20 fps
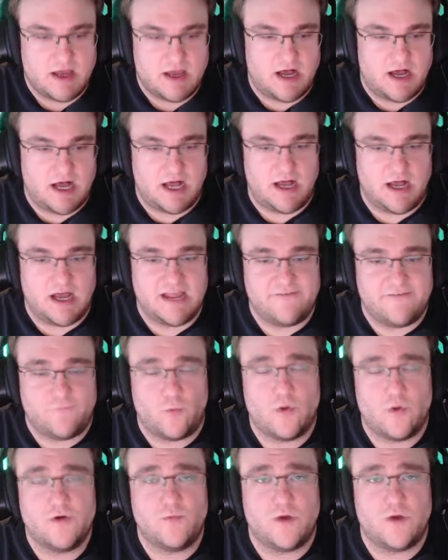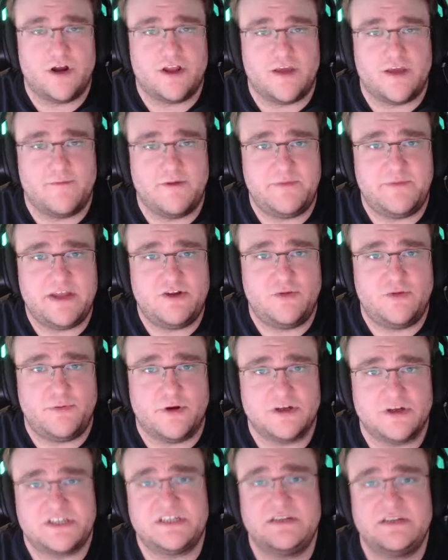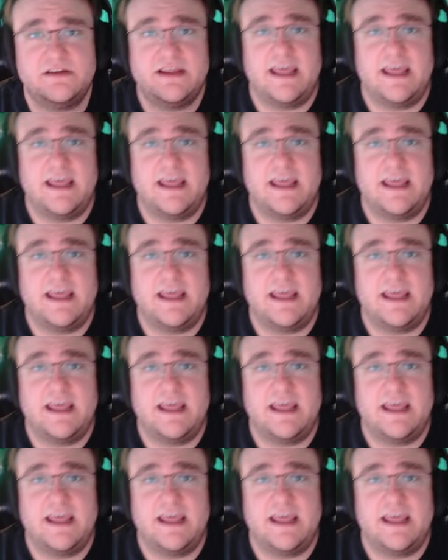If Warden wanted to come in and be a new person,